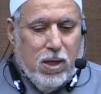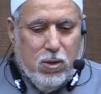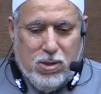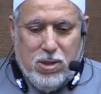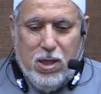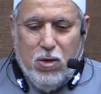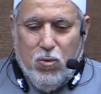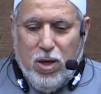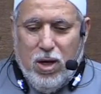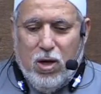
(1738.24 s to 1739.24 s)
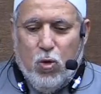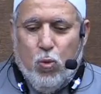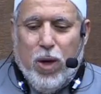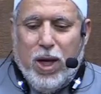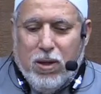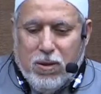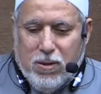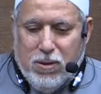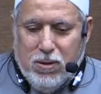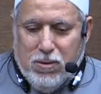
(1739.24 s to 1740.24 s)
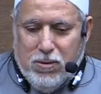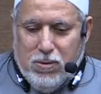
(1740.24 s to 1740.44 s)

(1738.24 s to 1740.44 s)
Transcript: And you see, we are weaker